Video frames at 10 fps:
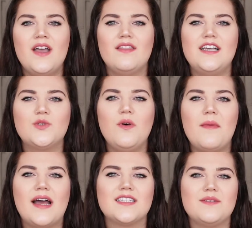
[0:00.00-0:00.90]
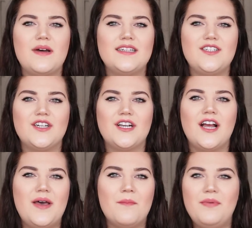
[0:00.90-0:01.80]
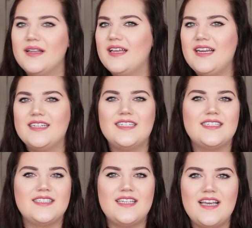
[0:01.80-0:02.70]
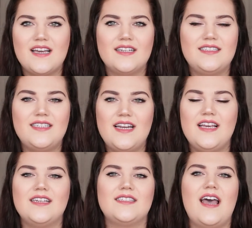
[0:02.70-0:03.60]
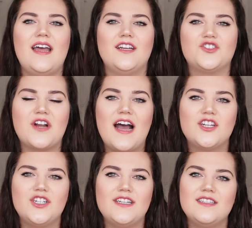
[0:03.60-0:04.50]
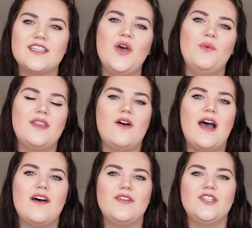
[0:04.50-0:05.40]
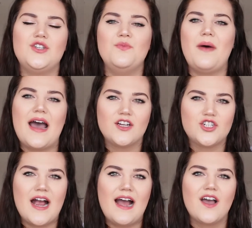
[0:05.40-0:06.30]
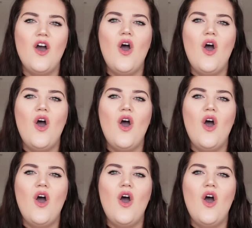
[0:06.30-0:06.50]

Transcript: This will maximize your ability to see cities and attractions without having to backtrack.